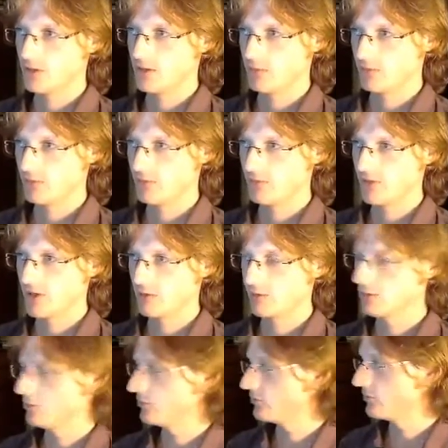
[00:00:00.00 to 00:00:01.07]
with the final
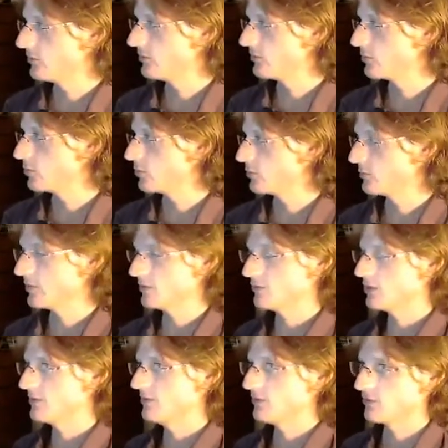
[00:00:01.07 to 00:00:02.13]
notes, since of course by the
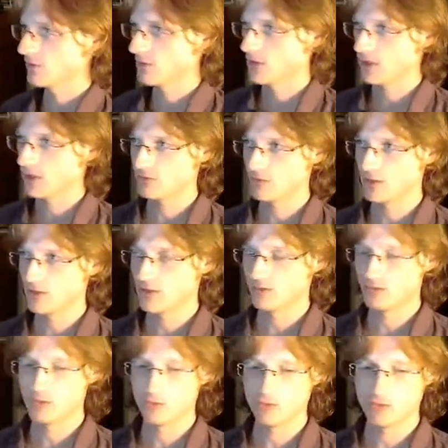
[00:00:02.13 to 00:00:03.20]
time you get to the last glass
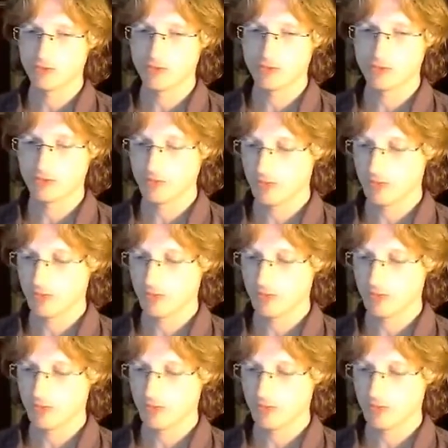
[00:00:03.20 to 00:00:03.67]
it usually tastes the